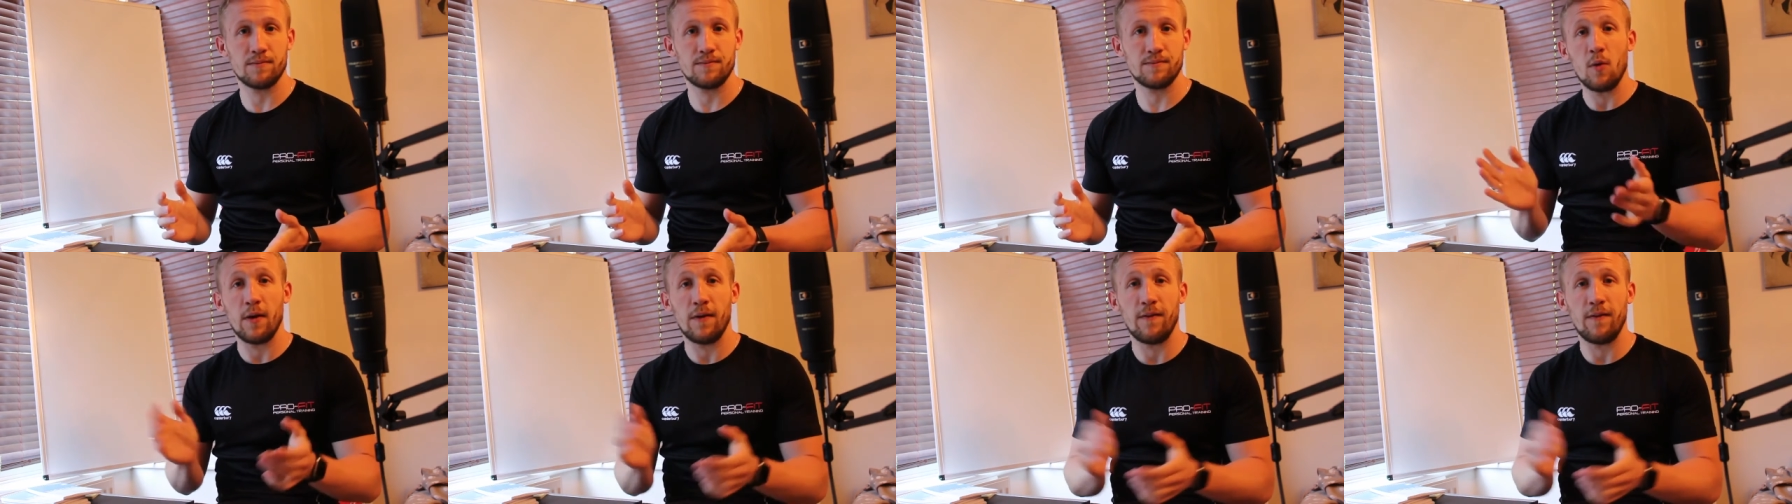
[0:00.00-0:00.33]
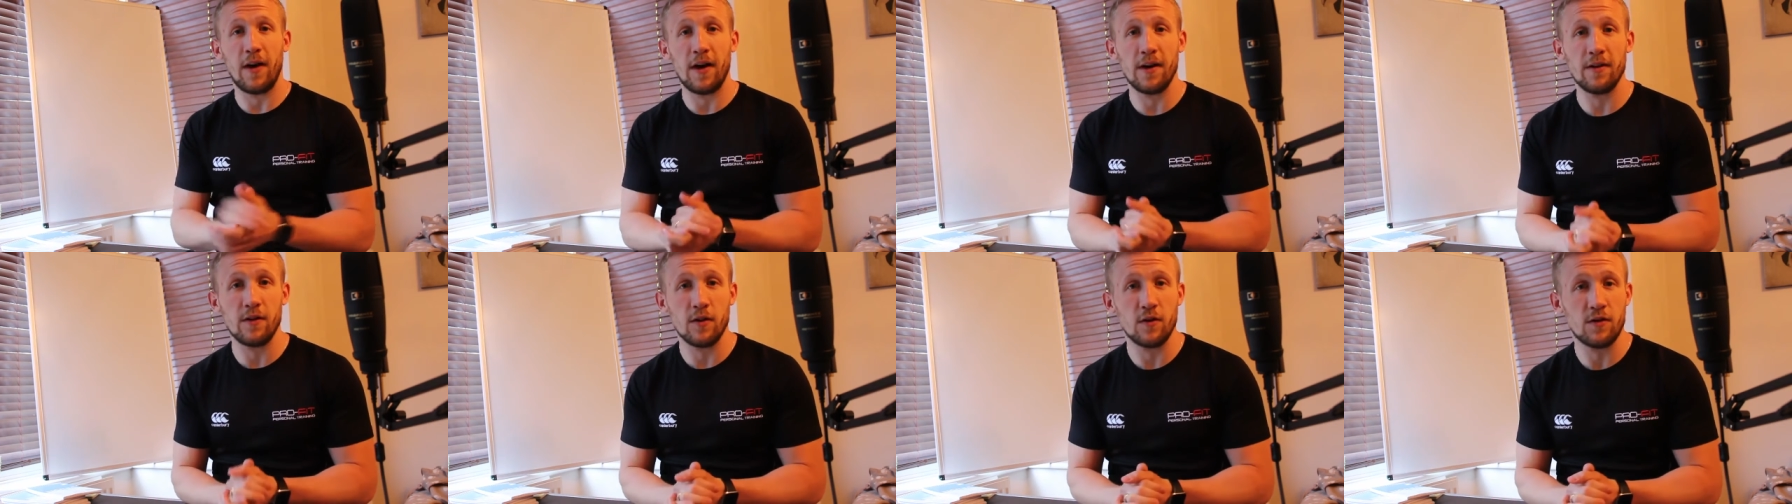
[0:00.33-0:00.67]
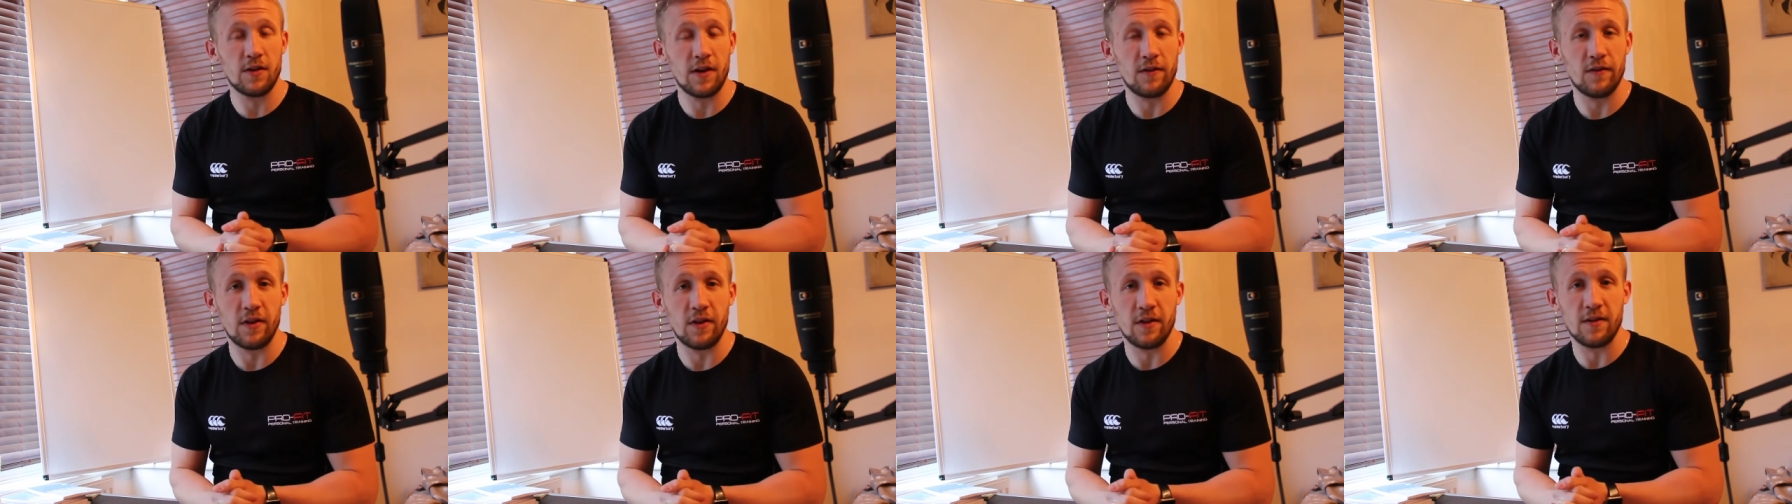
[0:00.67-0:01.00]
If I do
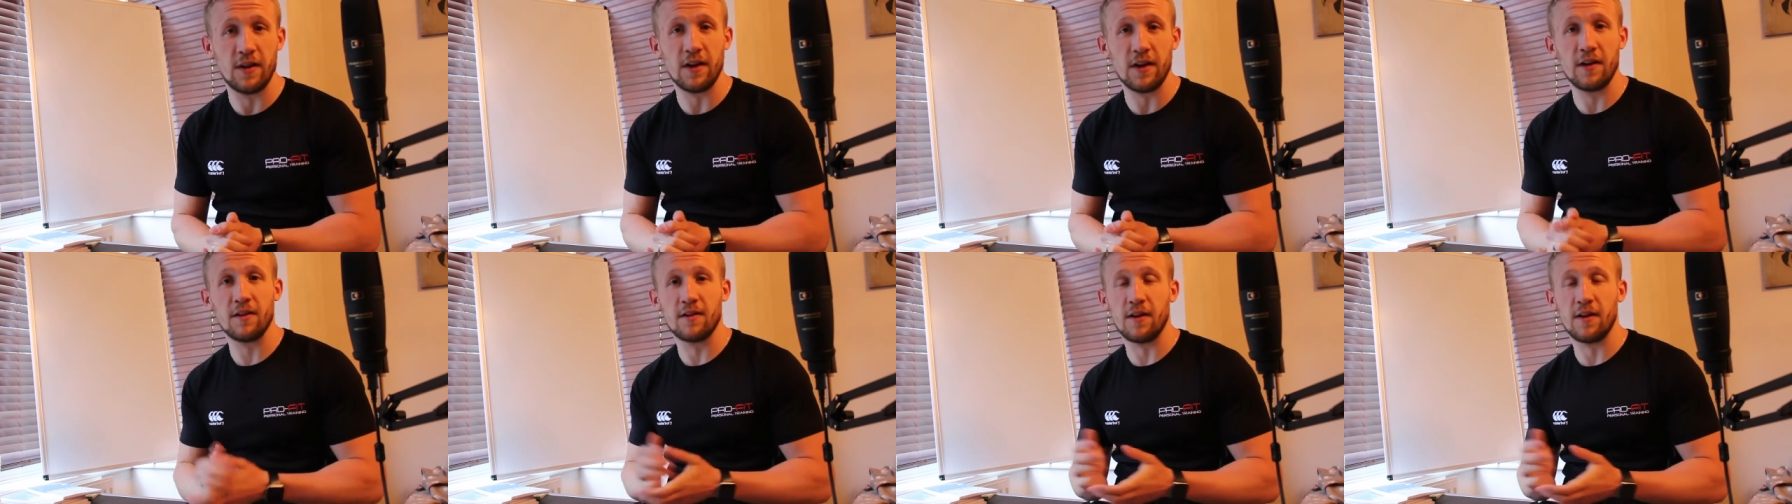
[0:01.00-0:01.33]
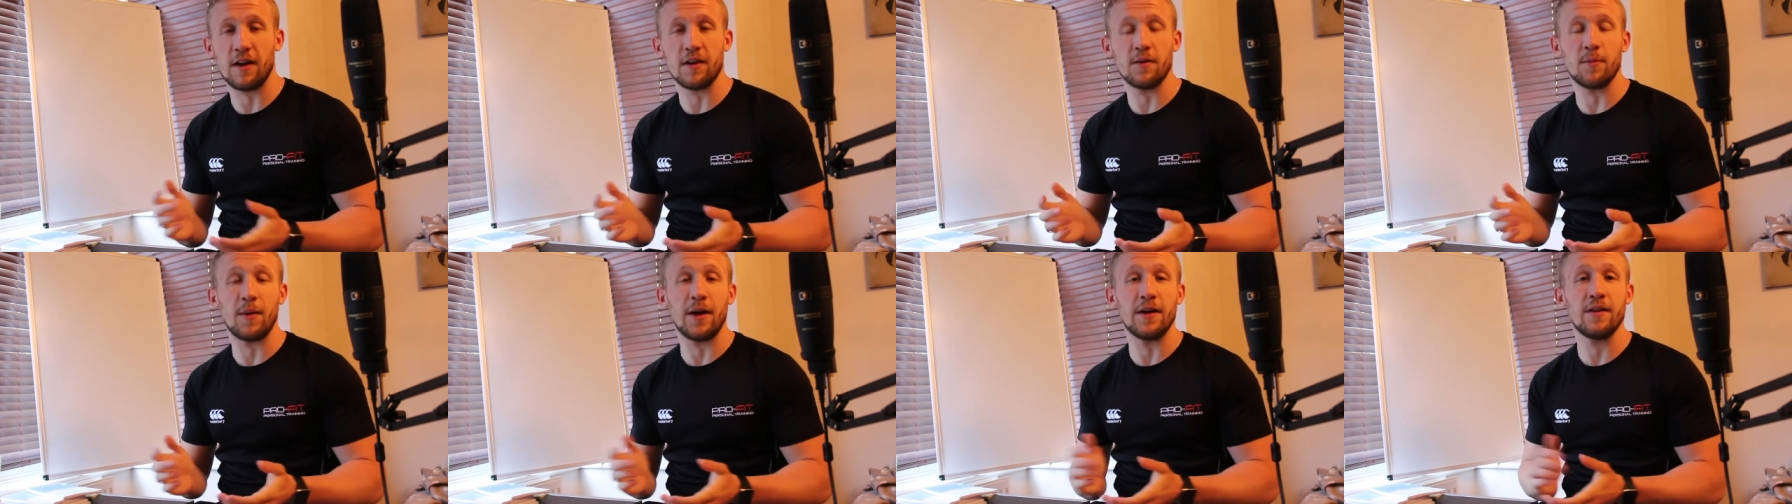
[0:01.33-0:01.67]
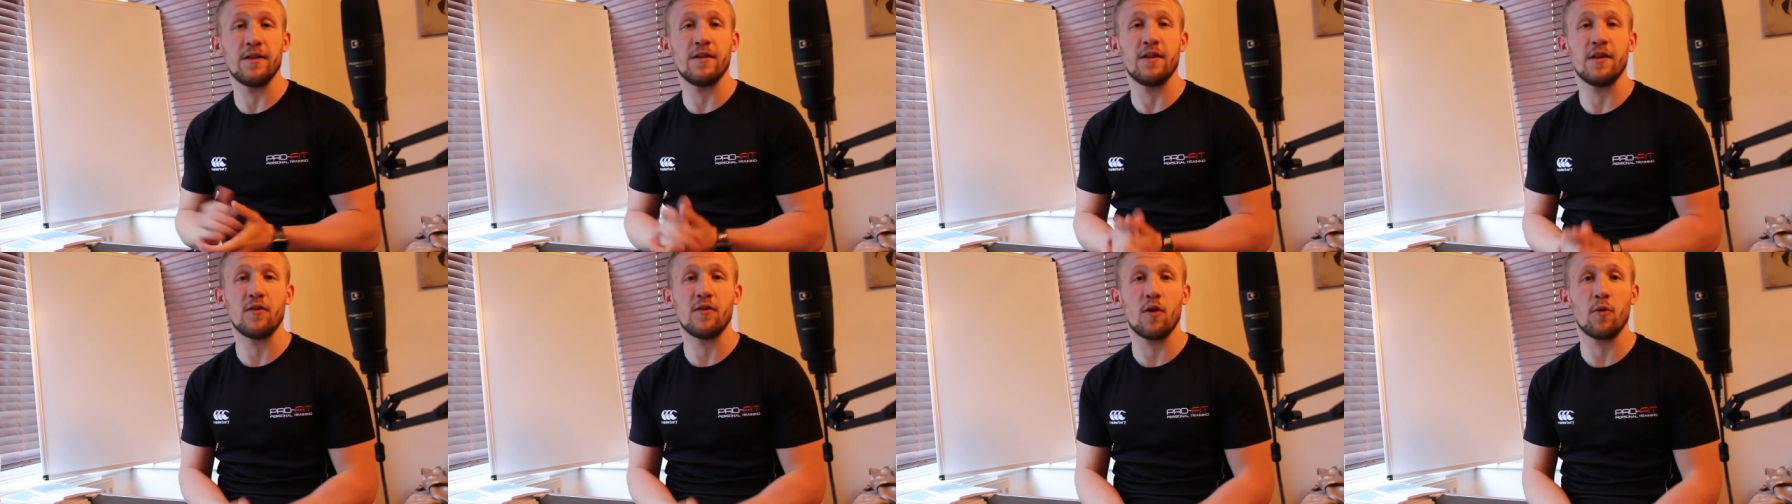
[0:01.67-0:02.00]
76 times by
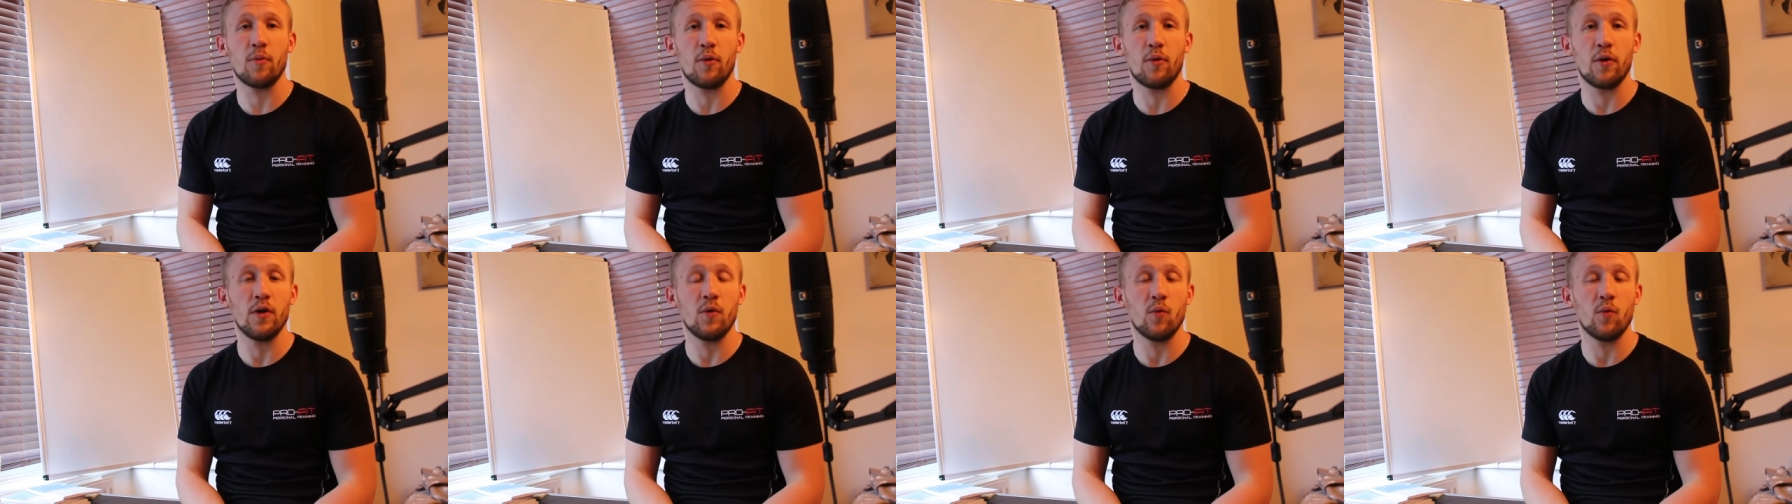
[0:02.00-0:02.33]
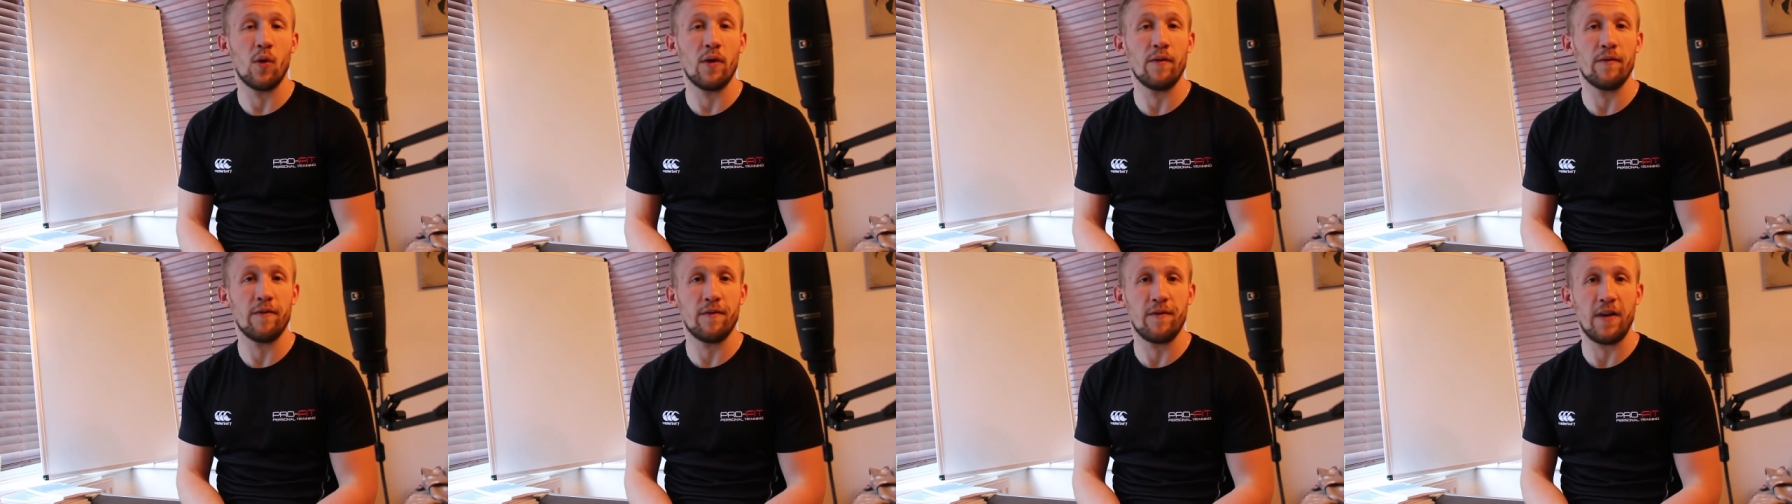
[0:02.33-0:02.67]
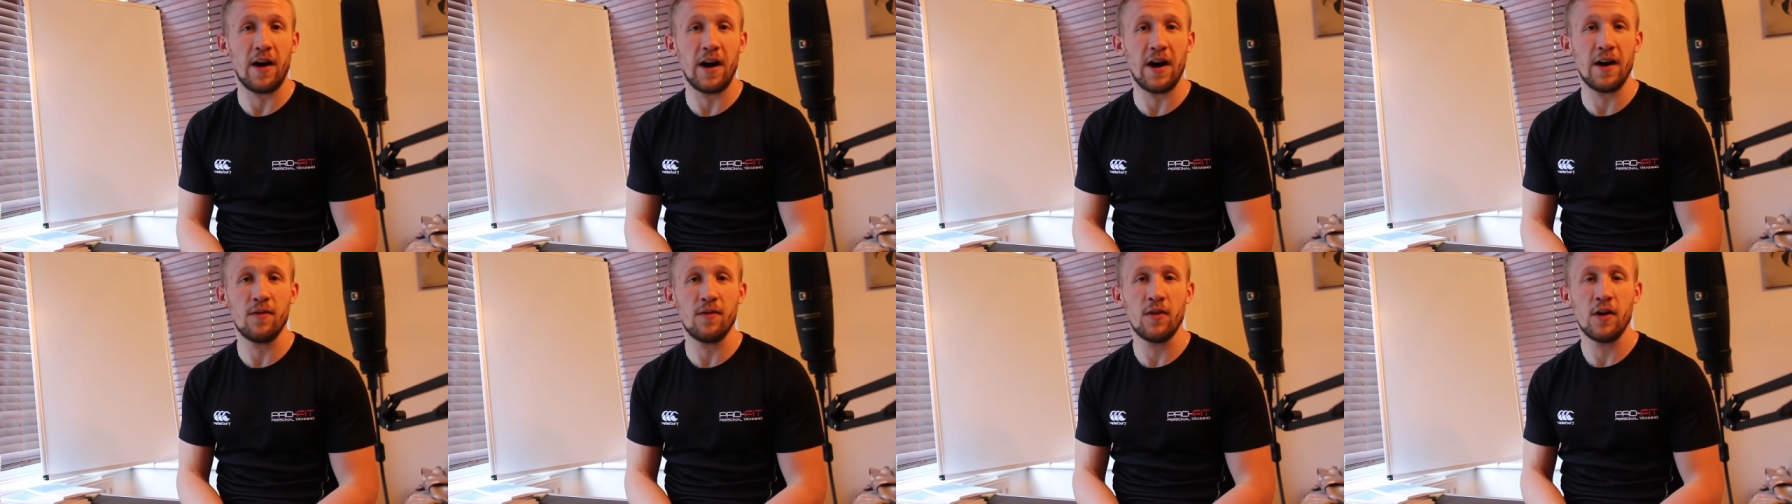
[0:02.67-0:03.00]

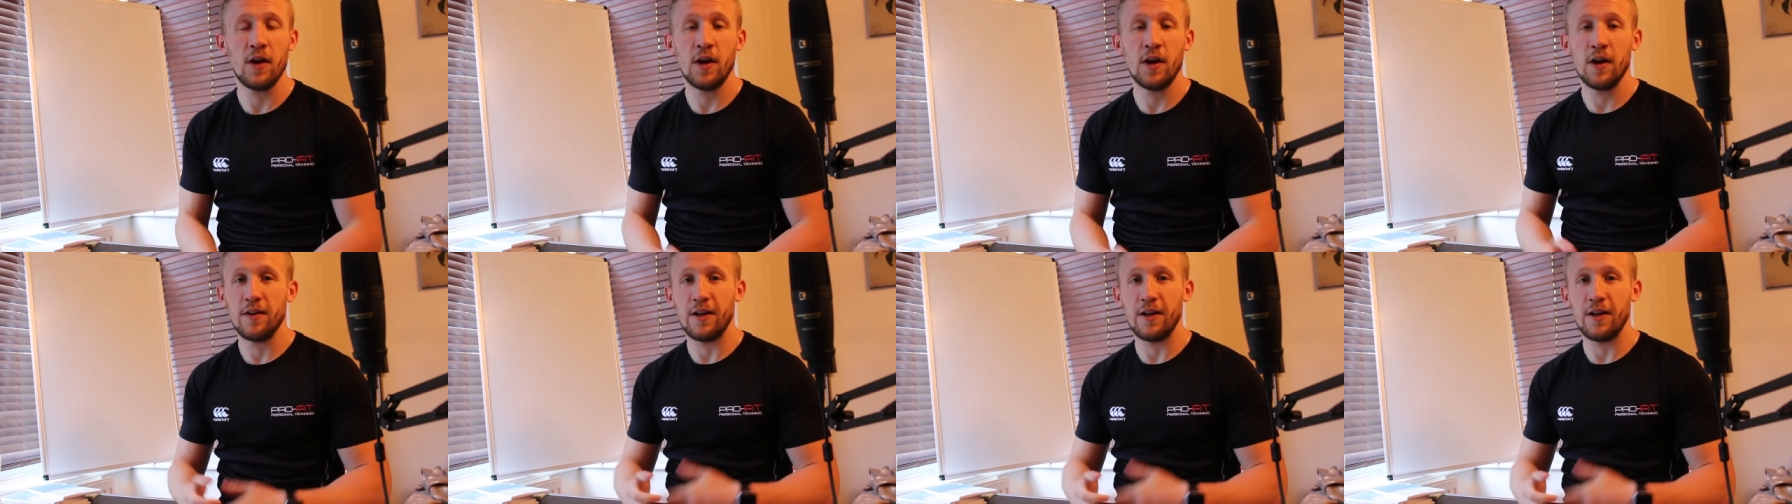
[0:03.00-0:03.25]
0.15,